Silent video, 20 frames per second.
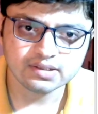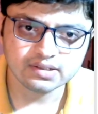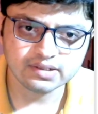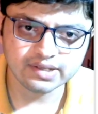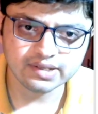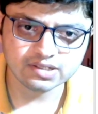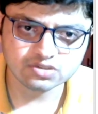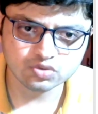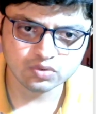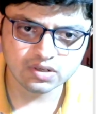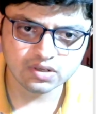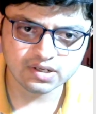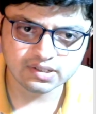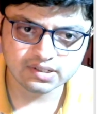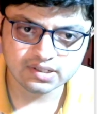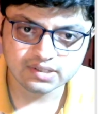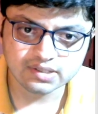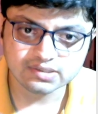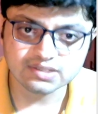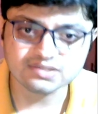Next
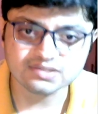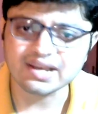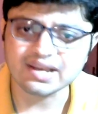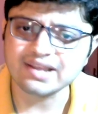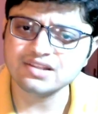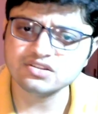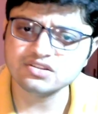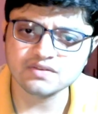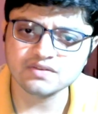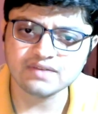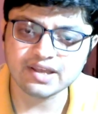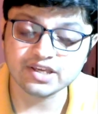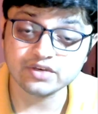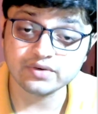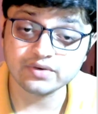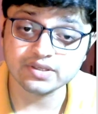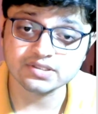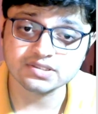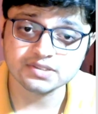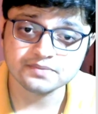work, The Science of
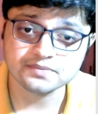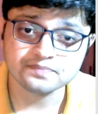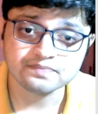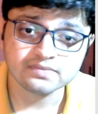Language.